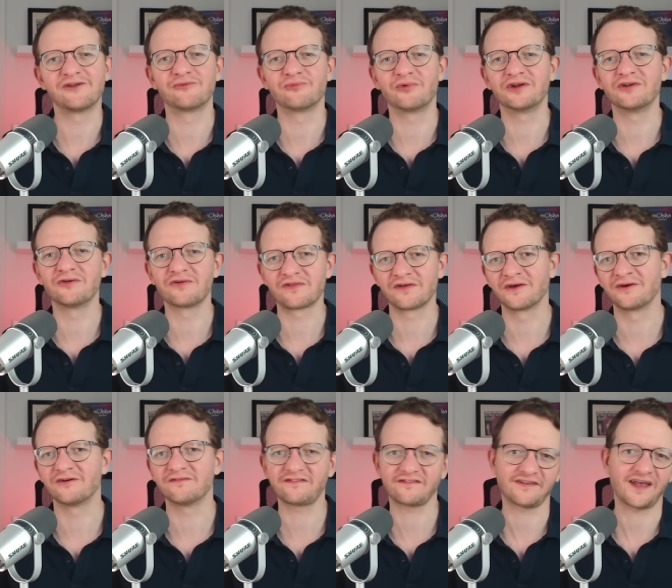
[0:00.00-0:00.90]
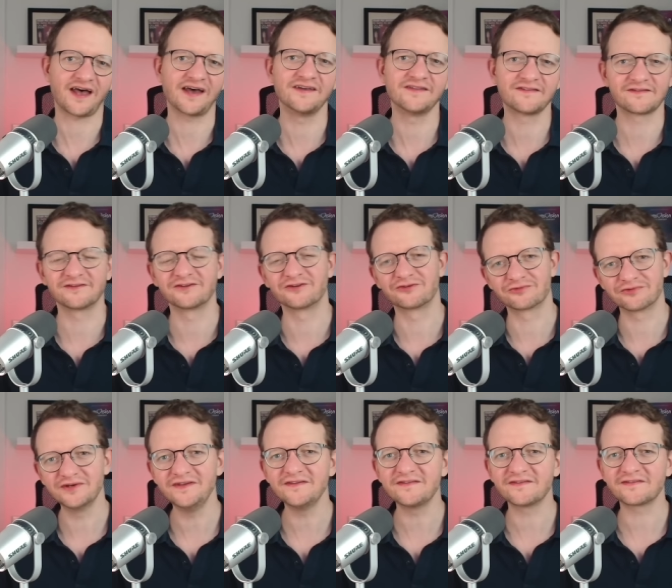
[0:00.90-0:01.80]
when you think of sights in
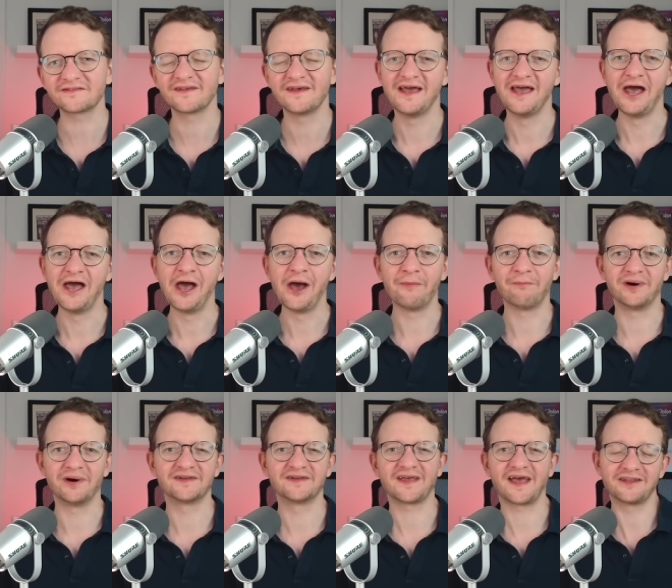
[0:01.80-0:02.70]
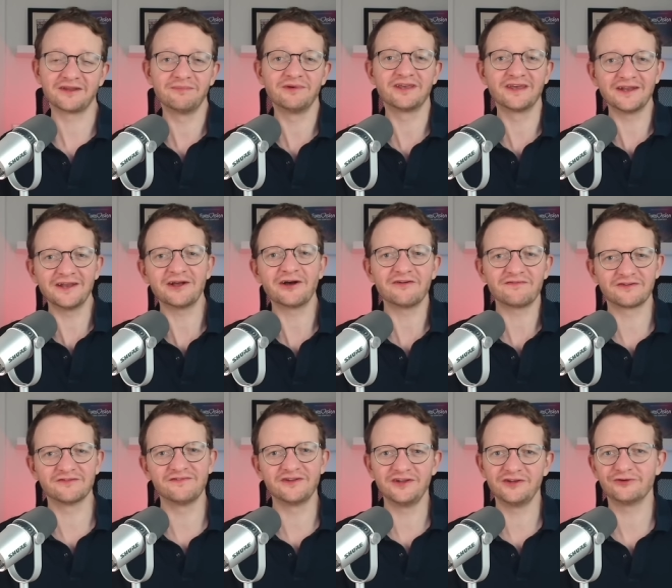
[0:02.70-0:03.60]
Greece. But at the beginning of the
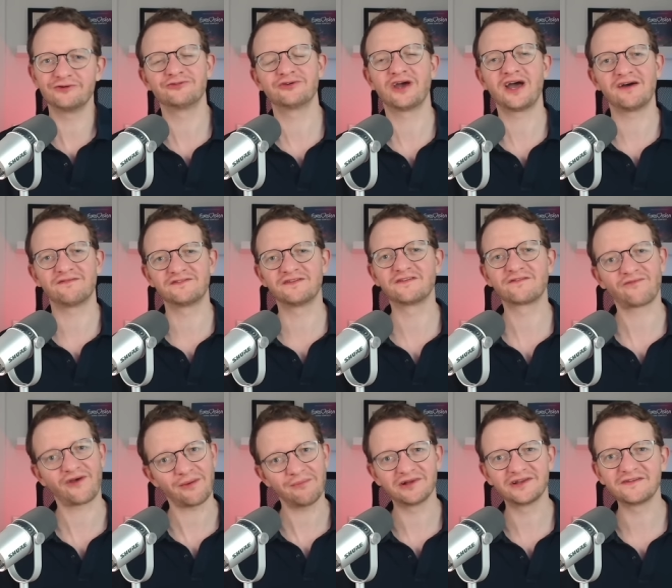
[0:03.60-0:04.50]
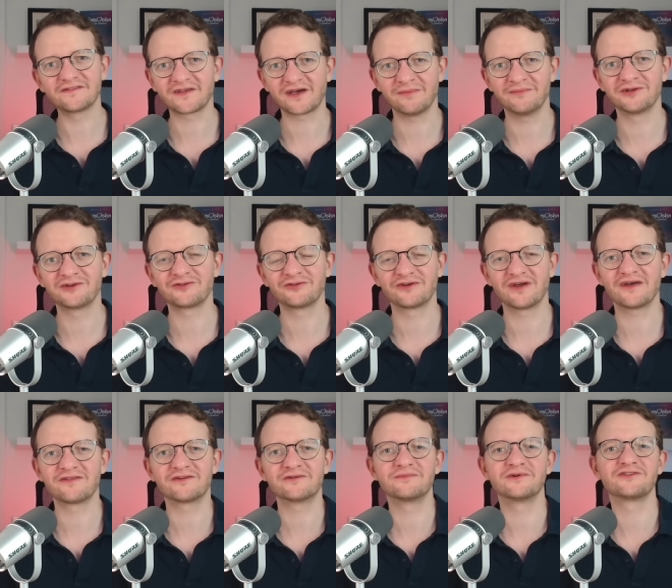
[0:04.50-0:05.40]
video, you have these families coming
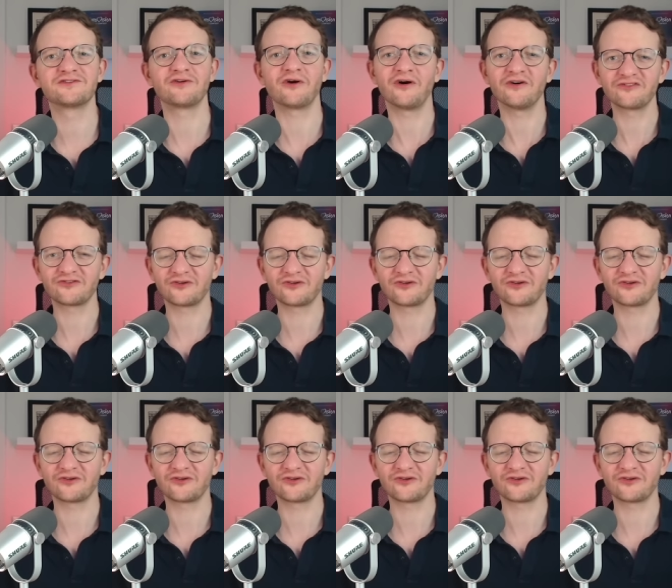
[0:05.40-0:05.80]
together, but you also